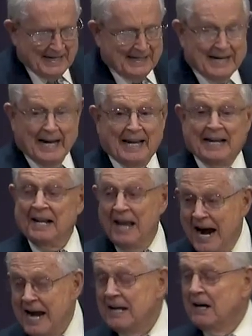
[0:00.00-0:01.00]
Now, in
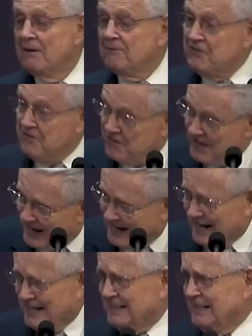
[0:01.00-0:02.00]
light of
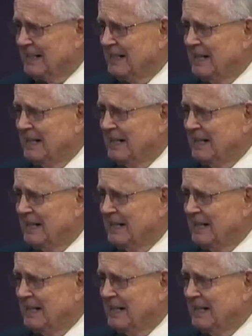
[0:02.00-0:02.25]
that,